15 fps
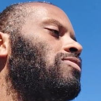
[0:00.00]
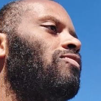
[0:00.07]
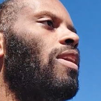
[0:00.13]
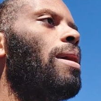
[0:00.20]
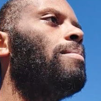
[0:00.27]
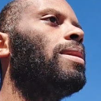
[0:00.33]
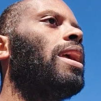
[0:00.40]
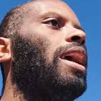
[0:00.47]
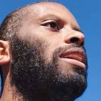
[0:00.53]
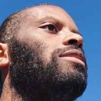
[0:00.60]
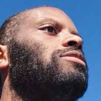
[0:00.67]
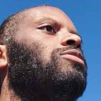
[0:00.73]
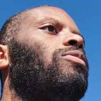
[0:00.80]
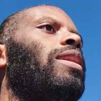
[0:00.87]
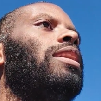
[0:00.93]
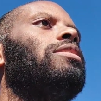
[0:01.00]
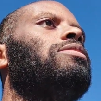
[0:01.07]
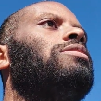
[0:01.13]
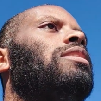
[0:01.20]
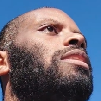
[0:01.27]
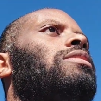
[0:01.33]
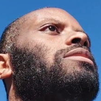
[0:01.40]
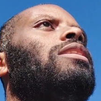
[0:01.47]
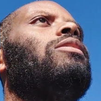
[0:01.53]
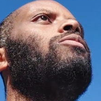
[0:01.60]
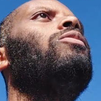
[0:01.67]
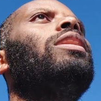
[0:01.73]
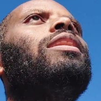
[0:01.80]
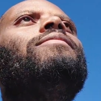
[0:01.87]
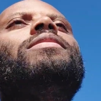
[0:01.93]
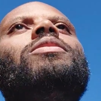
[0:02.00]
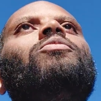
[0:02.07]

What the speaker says: fabricators, creators, whatever they